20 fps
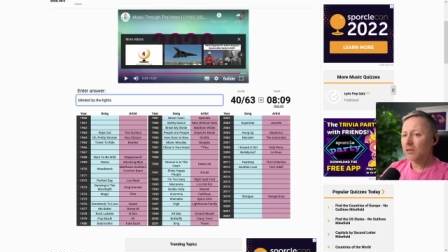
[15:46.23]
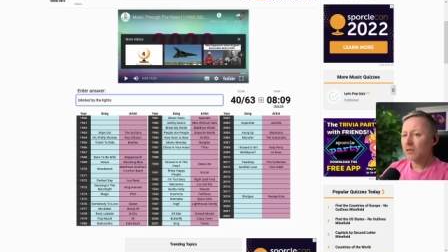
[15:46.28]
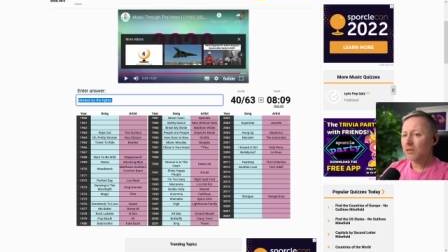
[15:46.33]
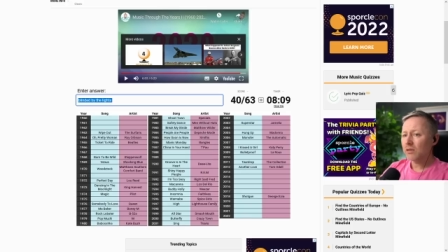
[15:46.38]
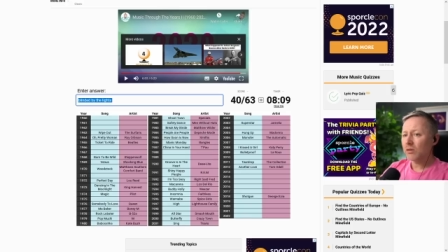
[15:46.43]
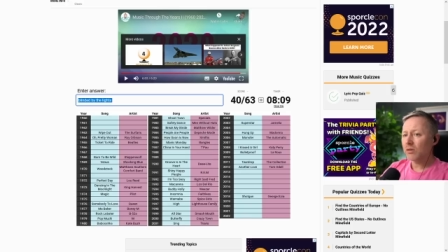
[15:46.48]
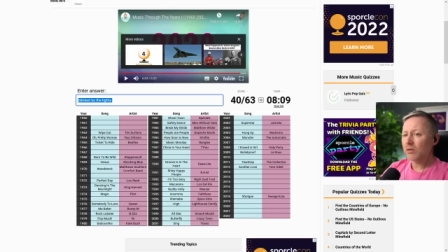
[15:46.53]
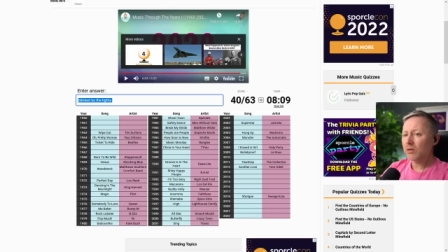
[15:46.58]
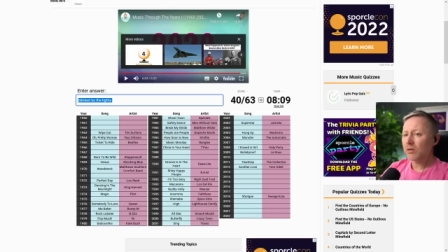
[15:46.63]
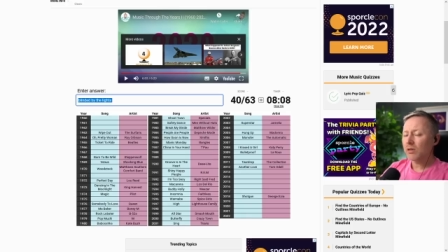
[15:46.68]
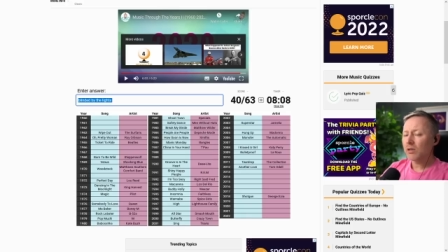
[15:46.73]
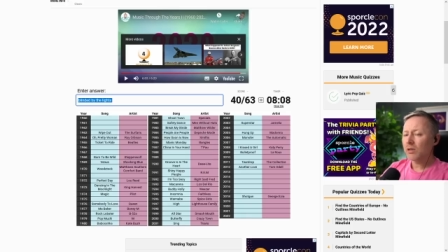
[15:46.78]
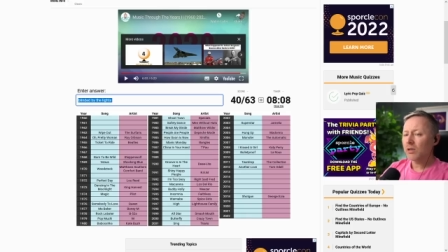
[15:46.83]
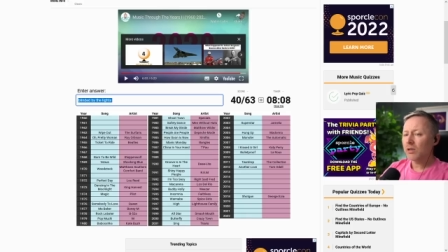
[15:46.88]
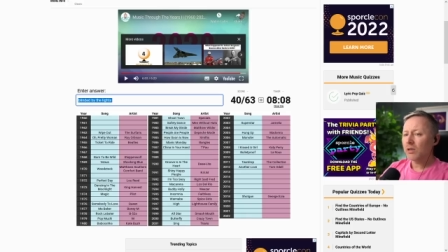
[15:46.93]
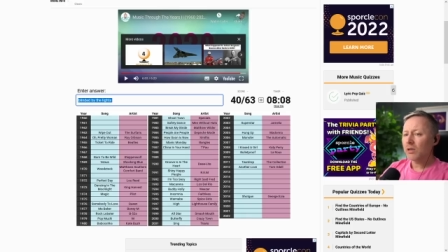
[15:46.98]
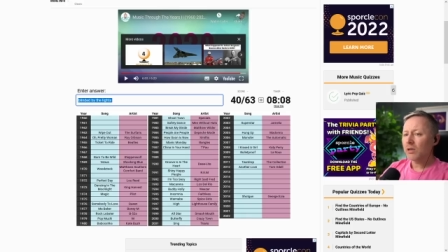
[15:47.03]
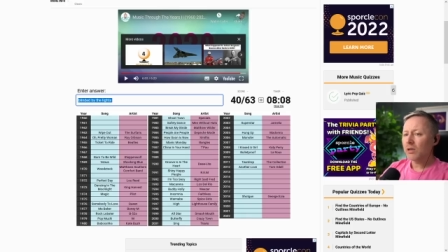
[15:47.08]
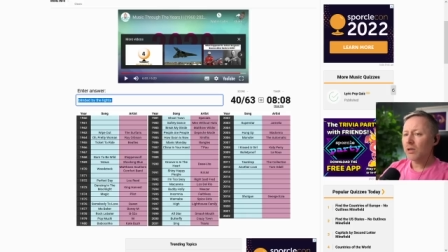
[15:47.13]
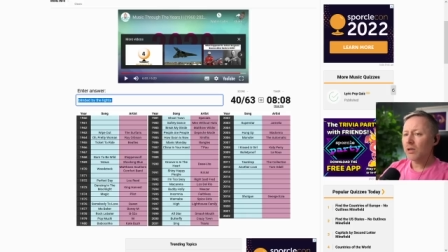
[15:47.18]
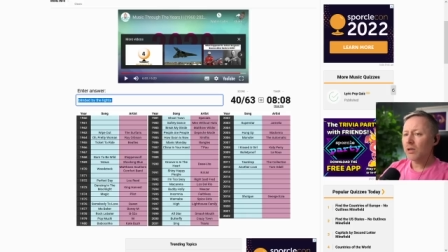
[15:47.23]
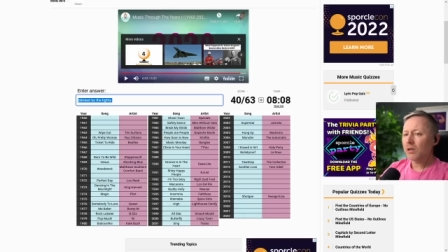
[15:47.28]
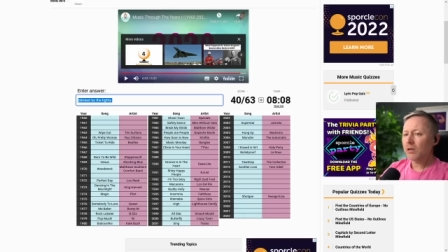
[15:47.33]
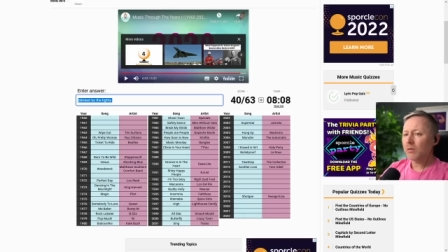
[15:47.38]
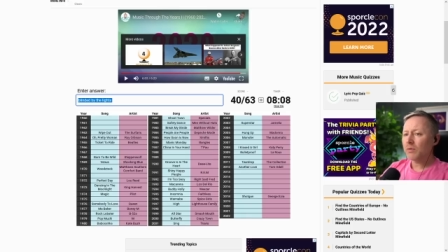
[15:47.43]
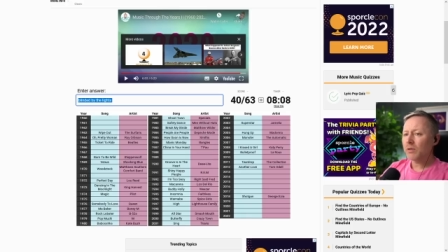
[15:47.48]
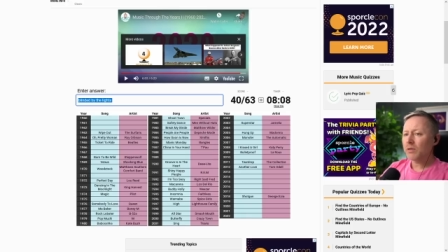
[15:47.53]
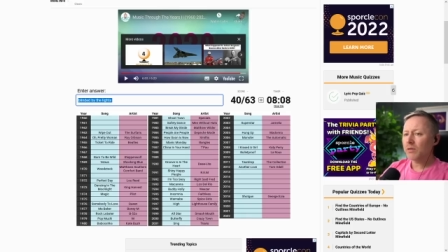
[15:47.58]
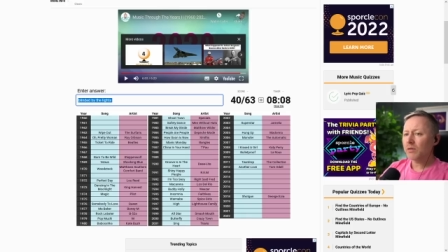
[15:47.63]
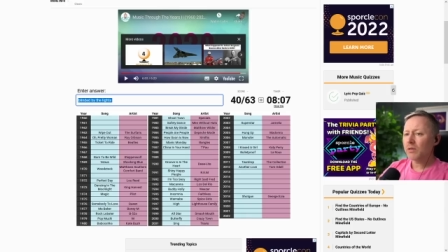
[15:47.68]
No. Uh,
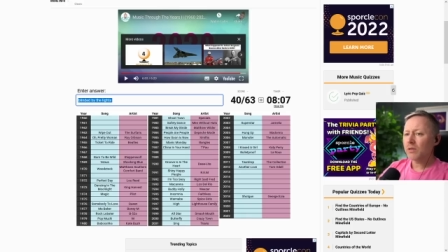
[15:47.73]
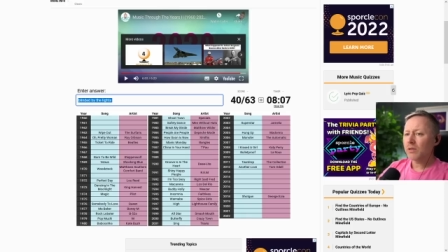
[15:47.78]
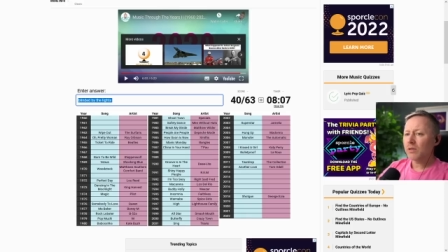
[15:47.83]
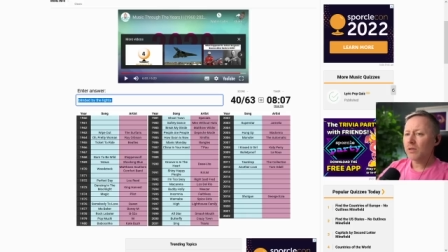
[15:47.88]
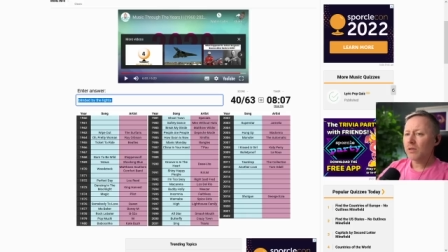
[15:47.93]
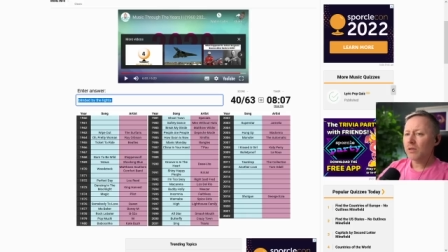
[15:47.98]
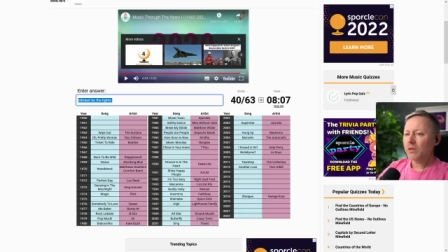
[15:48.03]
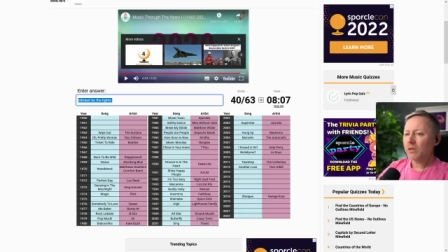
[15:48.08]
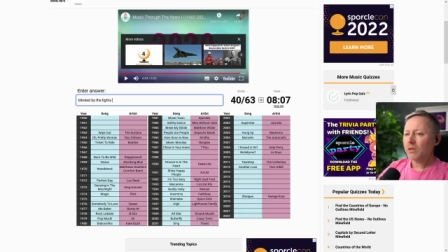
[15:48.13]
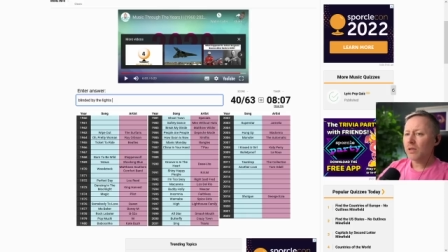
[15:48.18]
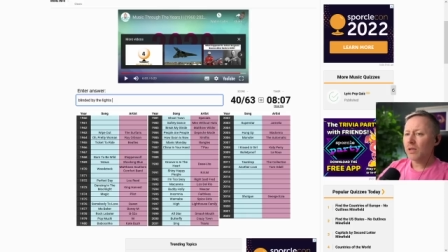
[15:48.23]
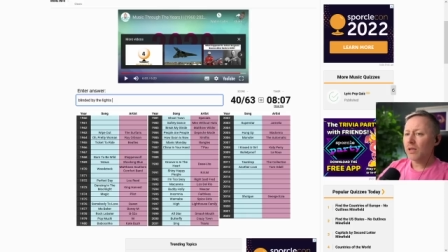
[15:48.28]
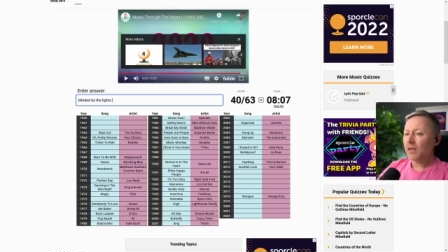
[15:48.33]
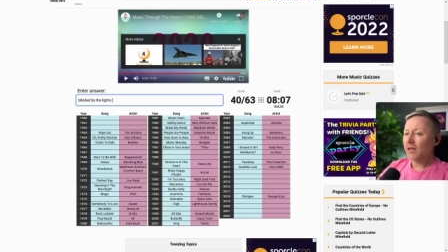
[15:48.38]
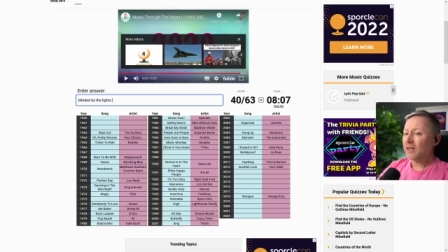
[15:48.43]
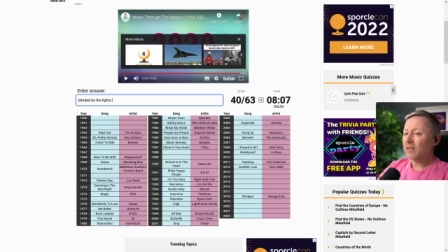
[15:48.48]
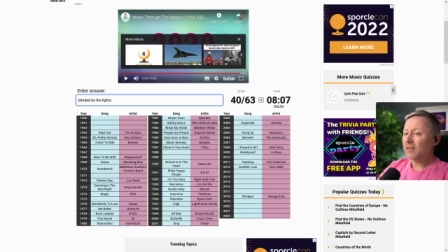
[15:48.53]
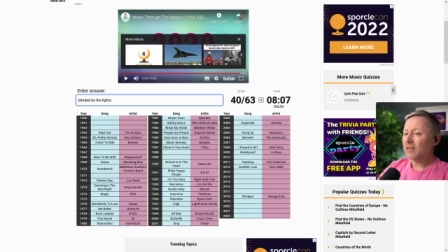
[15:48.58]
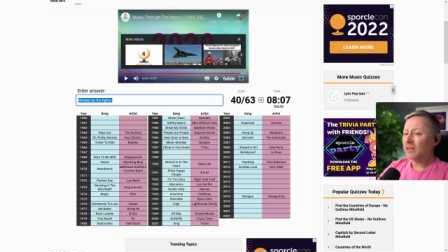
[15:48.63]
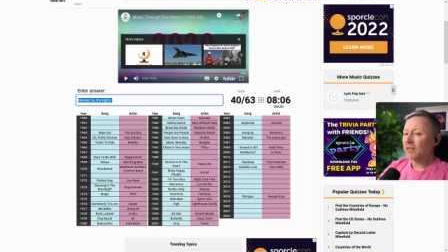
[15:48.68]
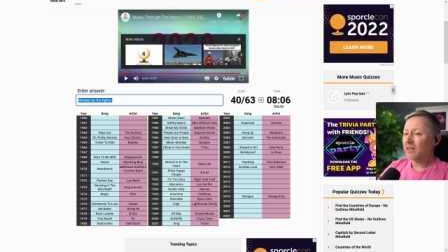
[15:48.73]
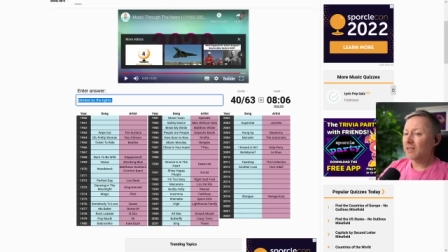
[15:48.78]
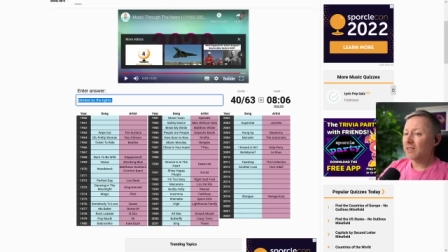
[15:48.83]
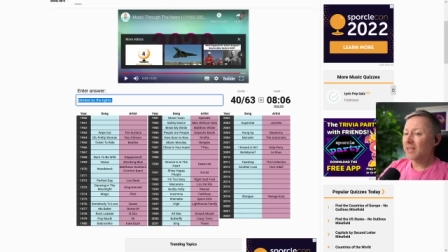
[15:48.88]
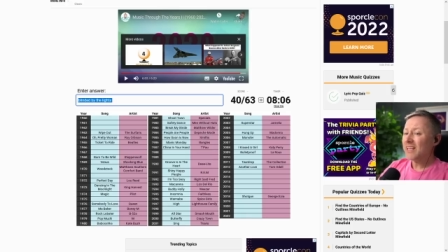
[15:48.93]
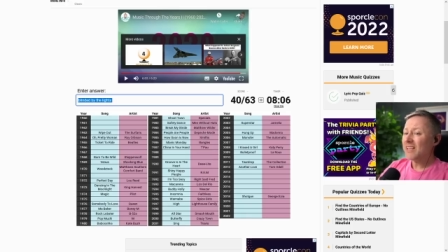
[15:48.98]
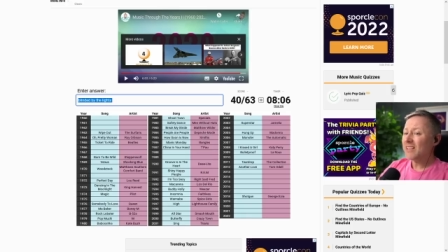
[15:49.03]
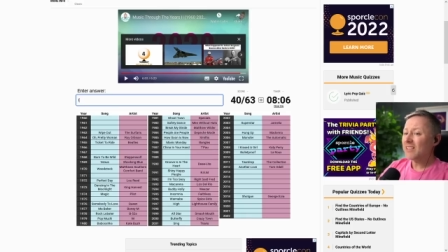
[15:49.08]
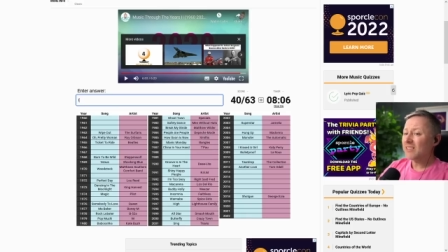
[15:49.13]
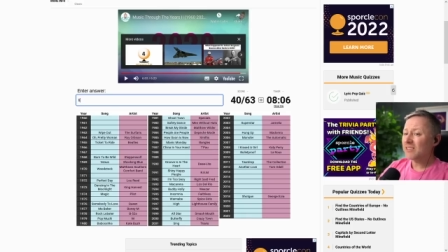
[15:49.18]
blinded. Uh,
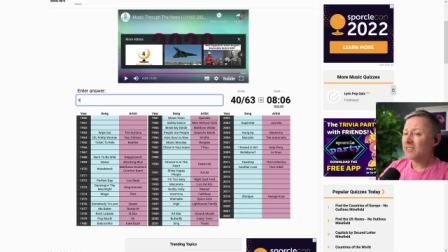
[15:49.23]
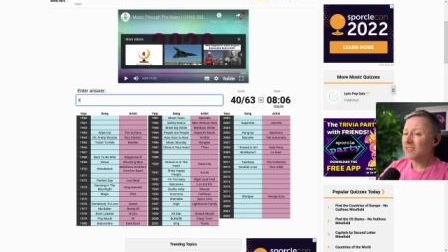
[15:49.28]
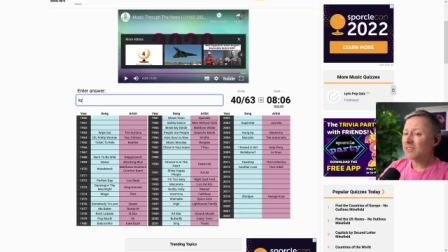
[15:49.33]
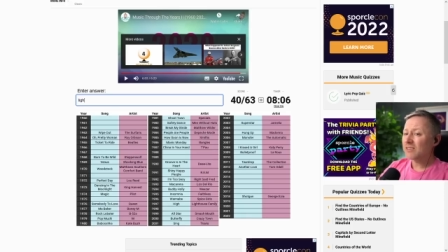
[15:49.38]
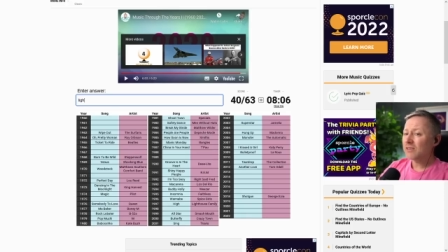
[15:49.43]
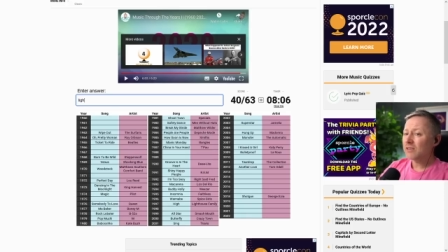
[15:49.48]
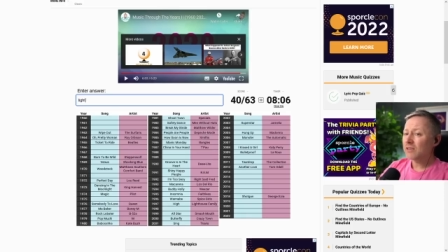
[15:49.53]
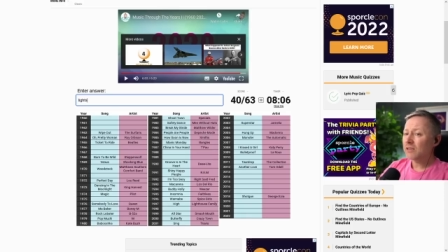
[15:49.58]
lights?